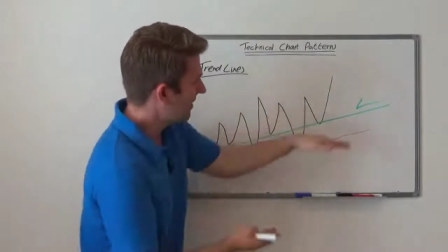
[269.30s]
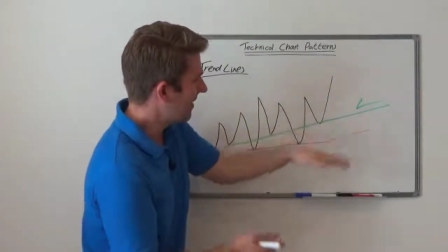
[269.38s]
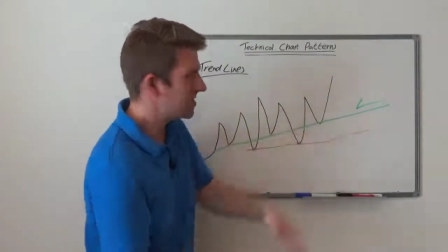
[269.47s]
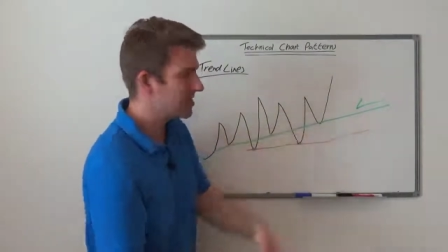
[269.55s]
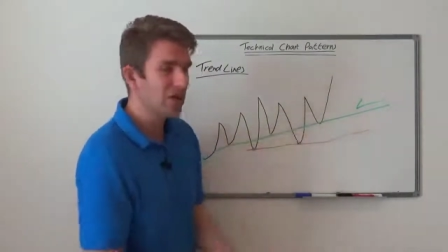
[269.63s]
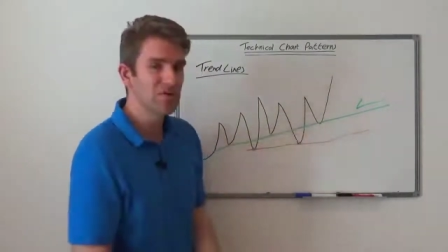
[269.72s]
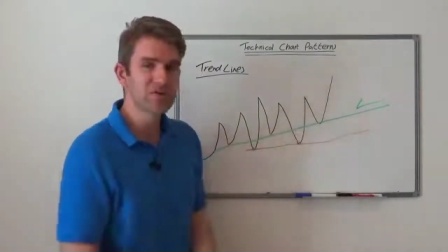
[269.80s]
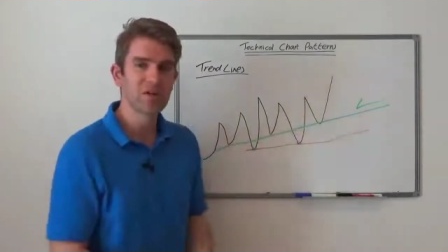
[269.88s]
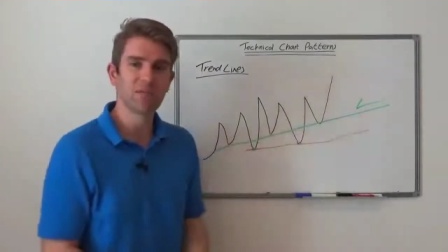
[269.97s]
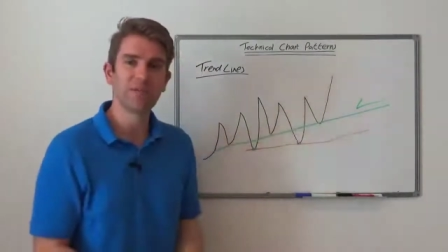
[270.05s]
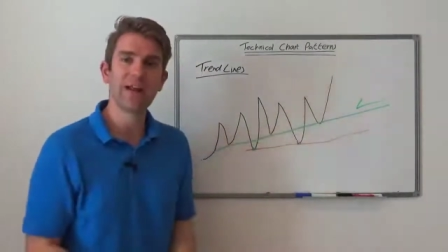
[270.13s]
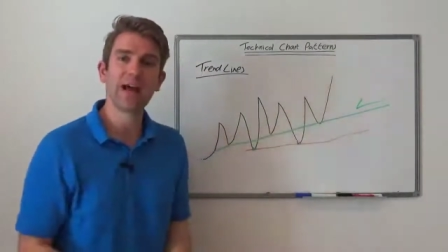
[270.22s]
that's close
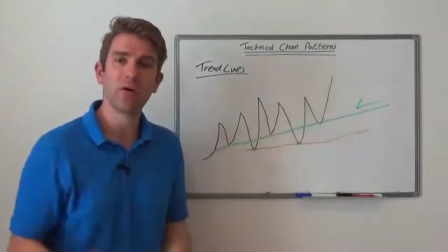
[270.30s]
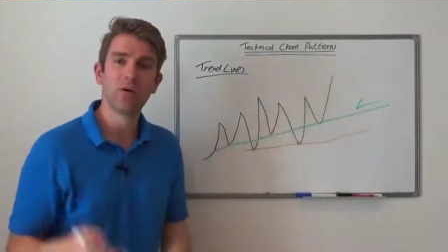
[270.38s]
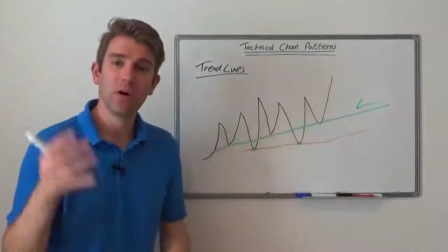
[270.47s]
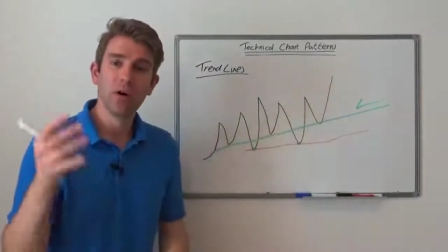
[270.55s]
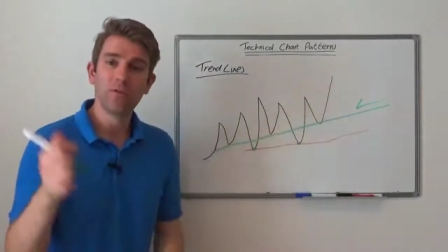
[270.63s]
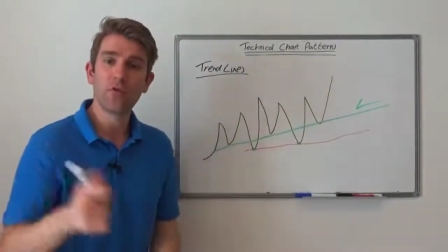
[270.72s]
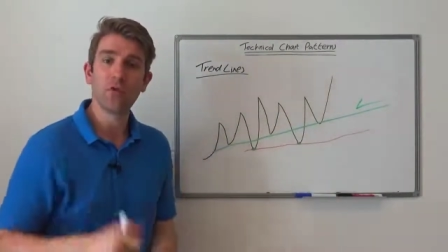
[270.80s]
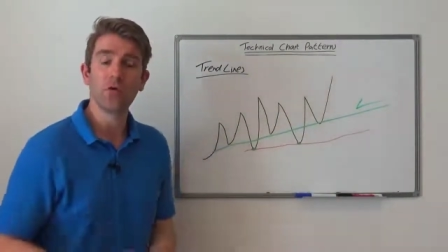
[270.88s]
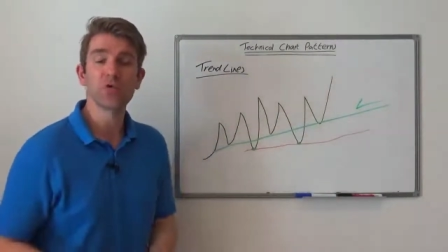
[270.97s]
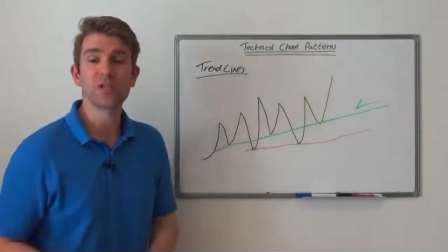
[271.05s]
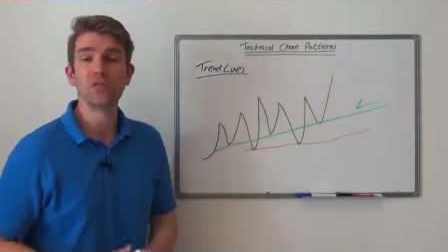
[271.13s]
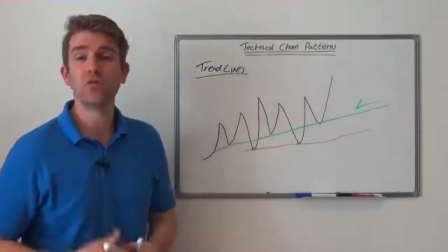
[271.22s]
enough. Now, of
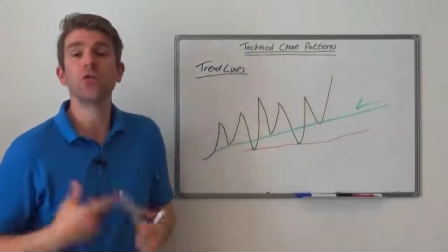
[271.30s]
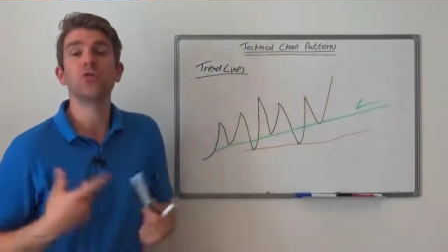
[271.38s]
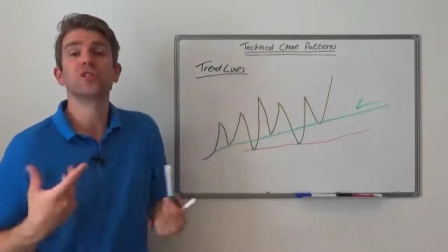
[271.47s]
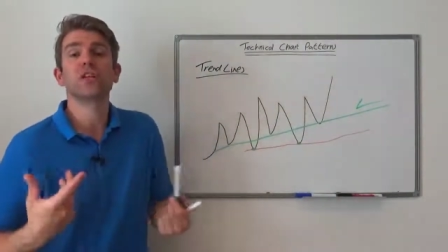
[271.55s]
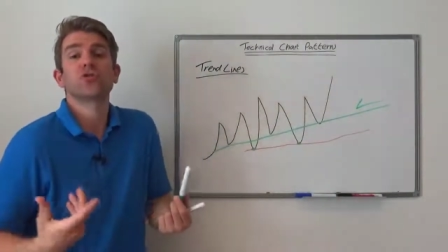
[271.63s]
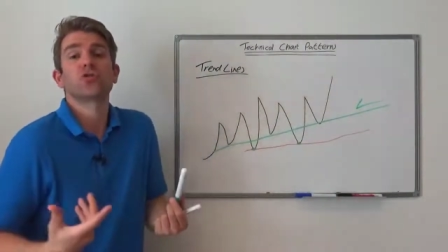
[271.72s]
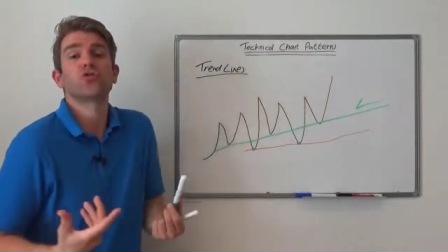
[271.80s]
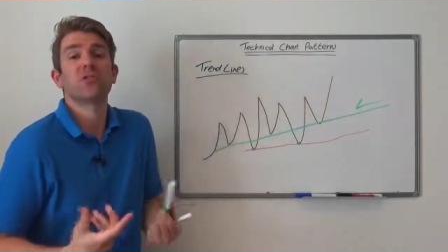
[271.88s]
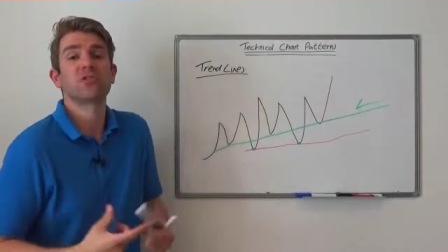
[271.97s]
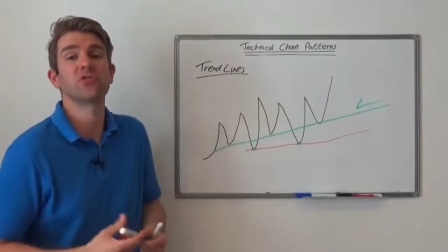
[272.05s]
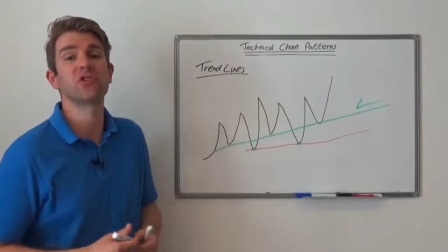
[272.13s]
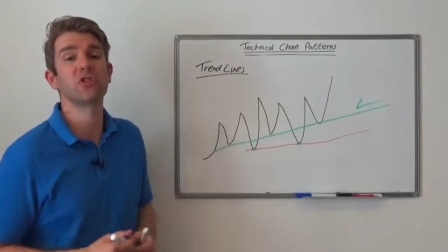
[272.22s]
course, if you're using it as a
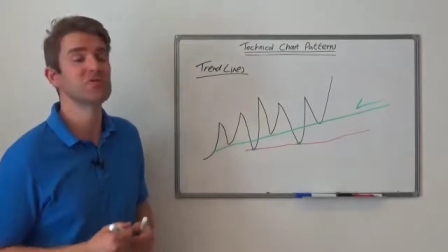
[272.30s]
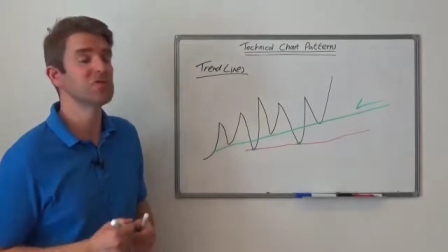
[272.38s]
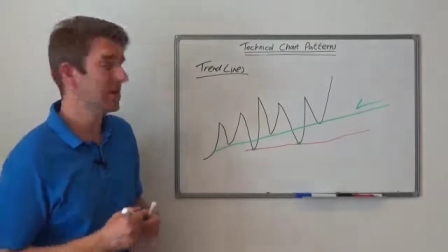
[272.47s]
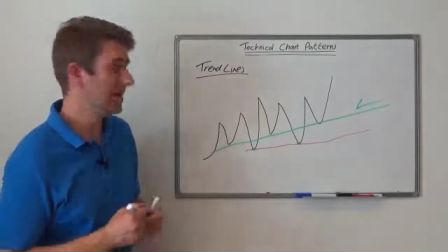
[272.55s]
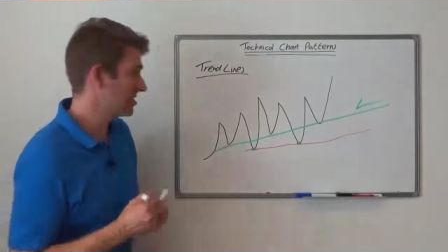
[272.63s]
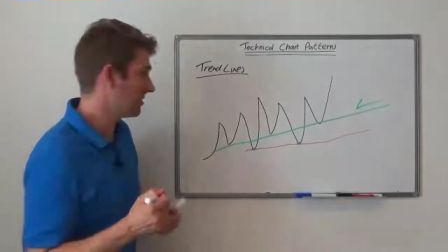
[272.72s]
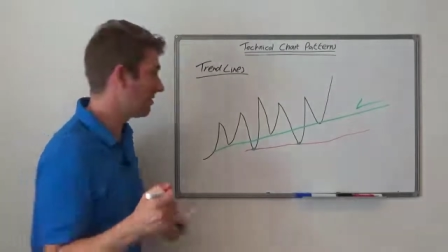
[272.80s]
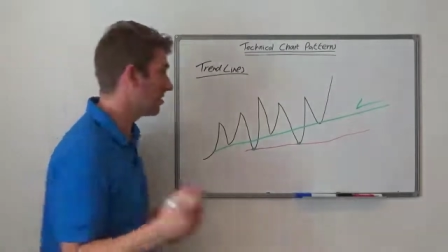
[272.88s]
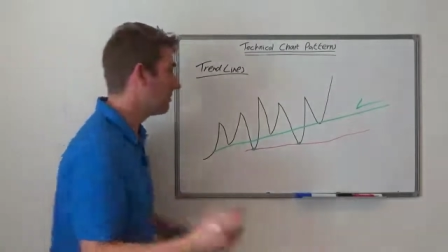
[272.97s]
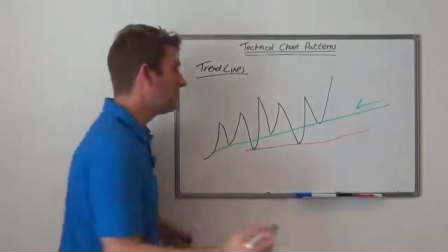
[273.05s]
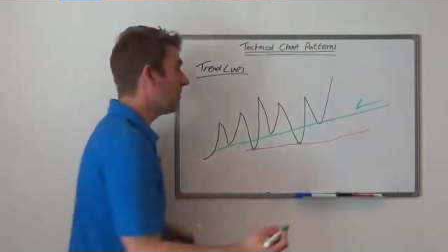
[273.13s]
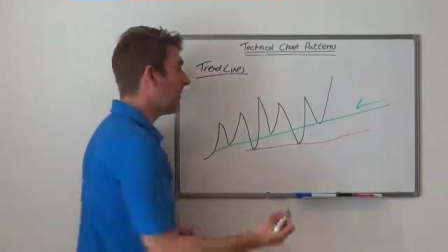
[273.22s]
strategy and you're saying, listen, I'm
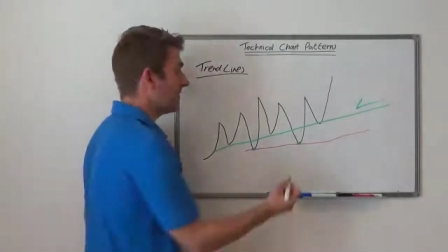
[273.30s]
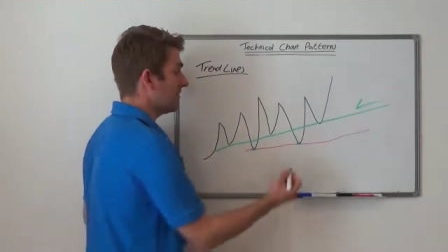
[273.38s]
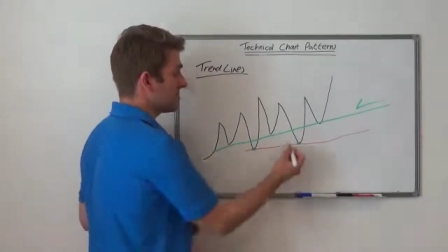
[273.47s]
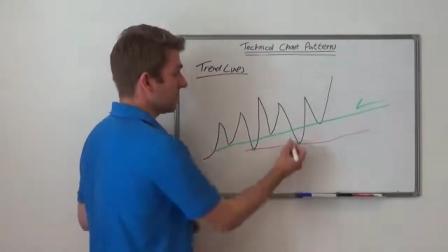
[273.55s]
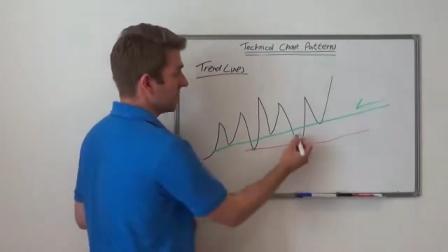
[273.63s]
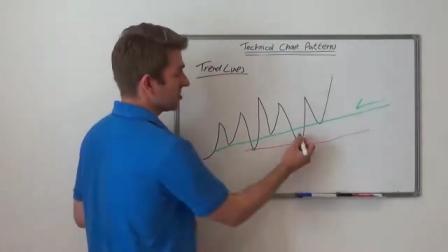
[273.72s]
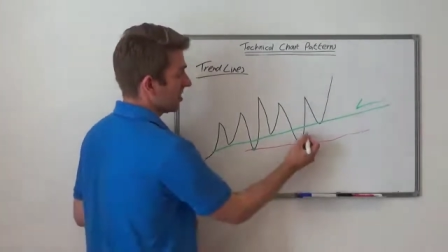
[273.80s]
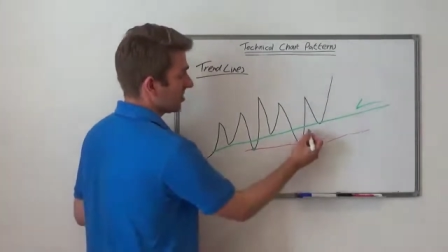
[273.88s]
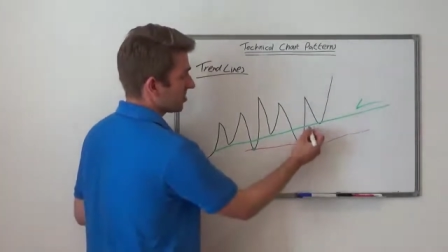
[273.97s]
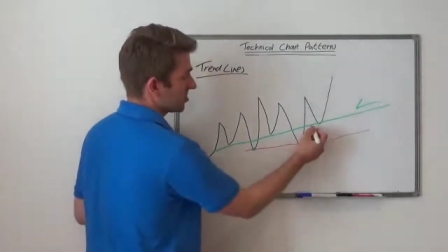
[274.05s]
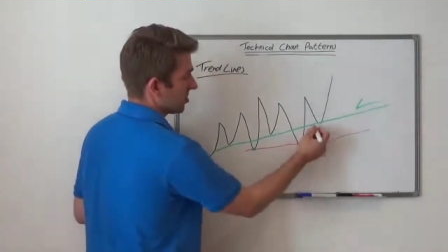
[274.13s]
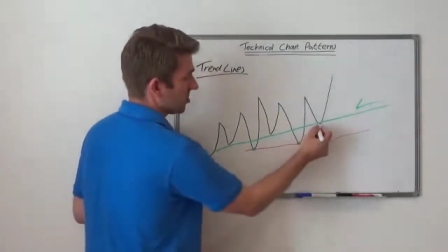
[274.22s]
going to buy every time it
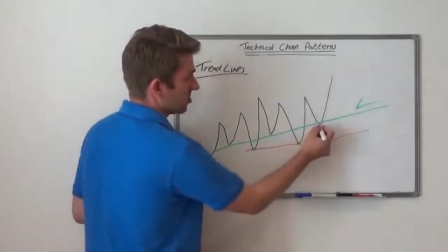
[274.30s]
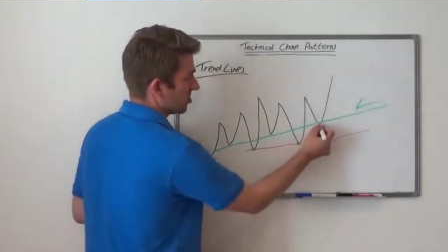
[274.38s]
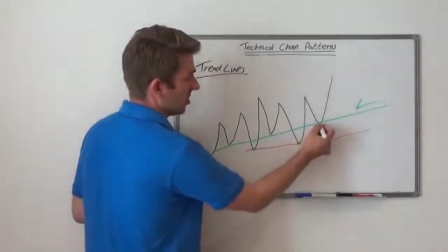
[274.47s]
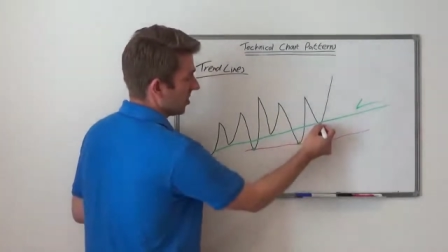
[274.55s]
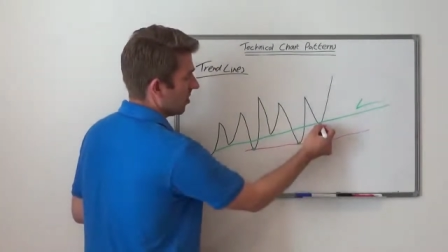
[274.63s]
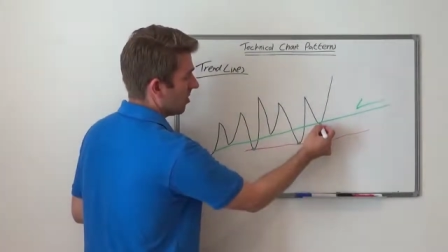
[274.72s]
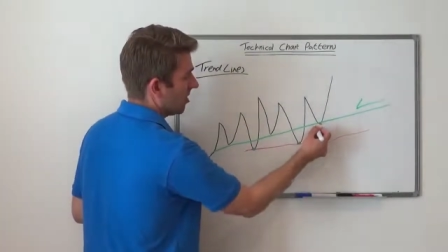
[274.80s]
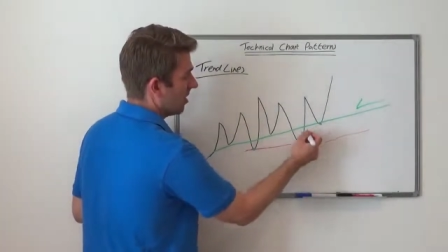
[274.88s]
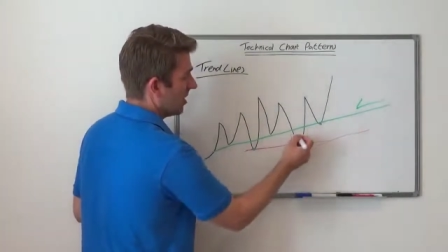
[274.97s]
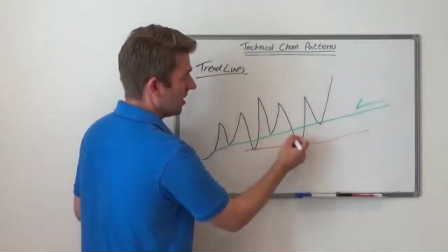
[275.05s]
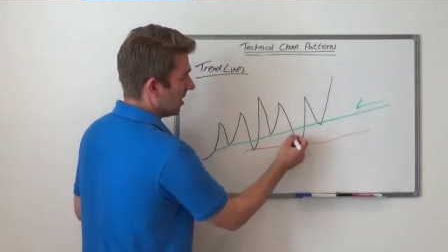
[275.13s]
touches the lower,